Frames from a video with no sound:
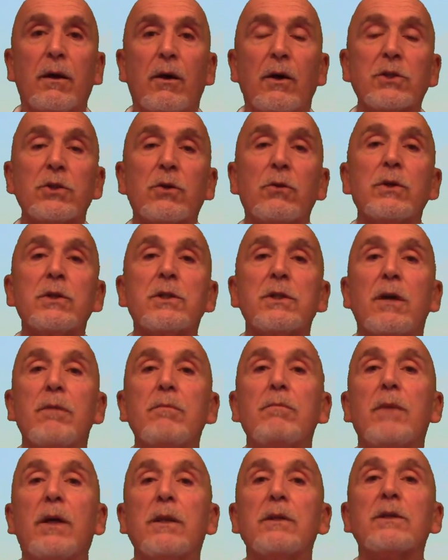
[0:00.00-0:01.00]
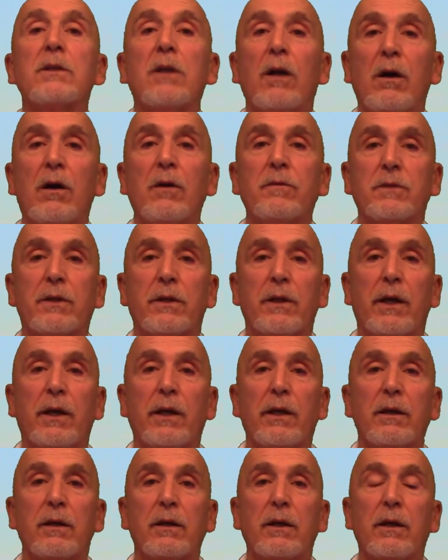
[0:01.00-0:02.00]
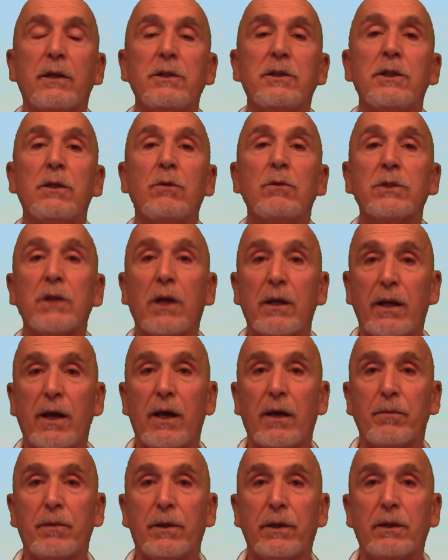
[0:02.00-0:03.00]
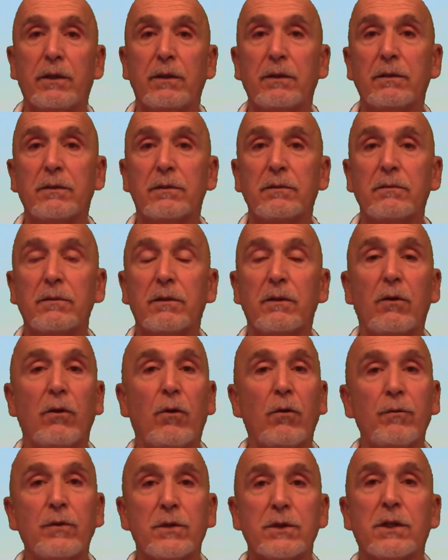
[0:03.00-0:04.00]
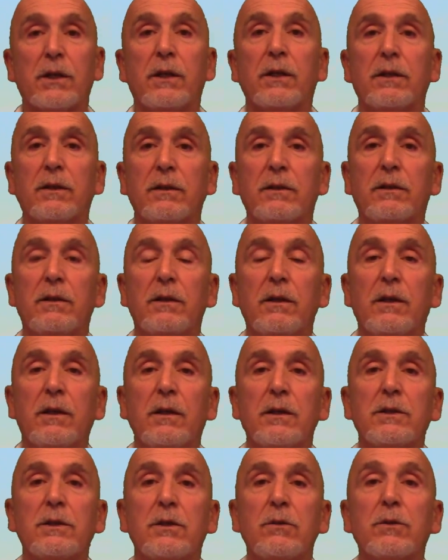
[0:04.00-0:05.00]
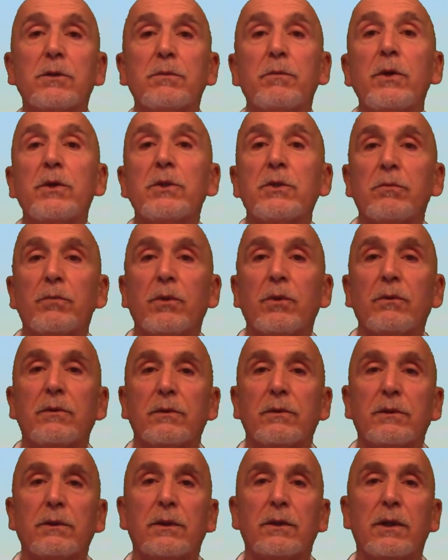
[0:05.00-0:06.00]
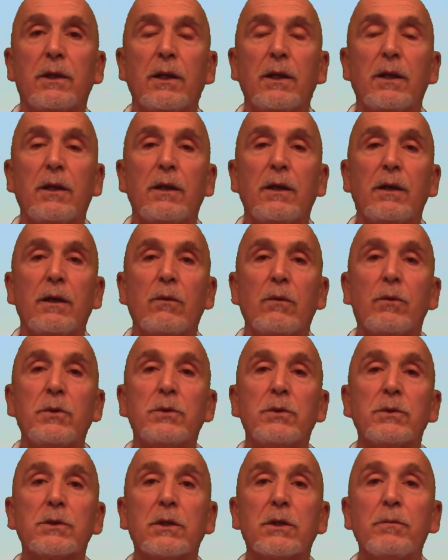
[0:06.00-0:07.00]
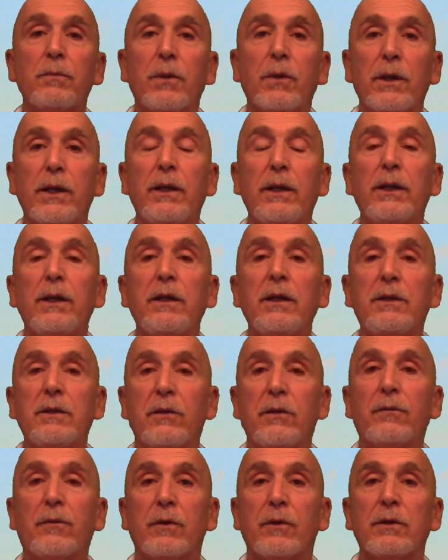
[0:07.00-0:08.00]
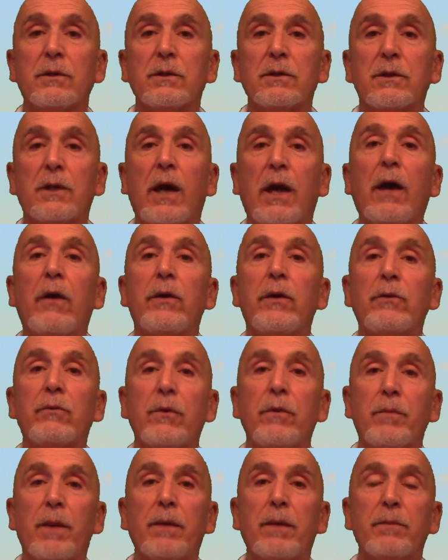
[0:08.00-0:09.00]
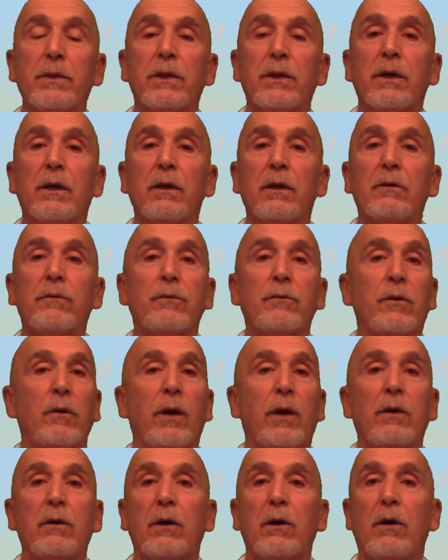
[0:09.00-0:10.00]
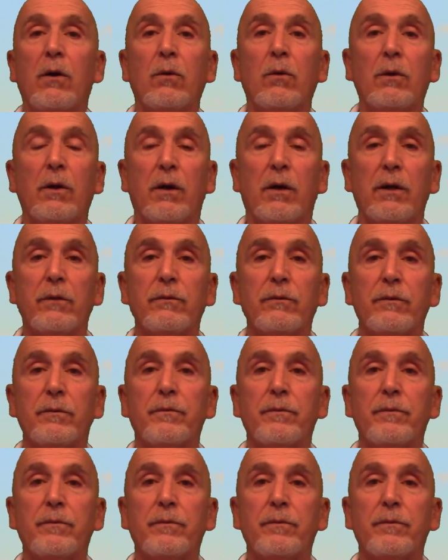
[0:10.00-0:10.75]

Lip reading: I saw her some months after that, and she was unhappy, obviously. She was miserable, which was completely different to how he'd remembered her throughout her whole life.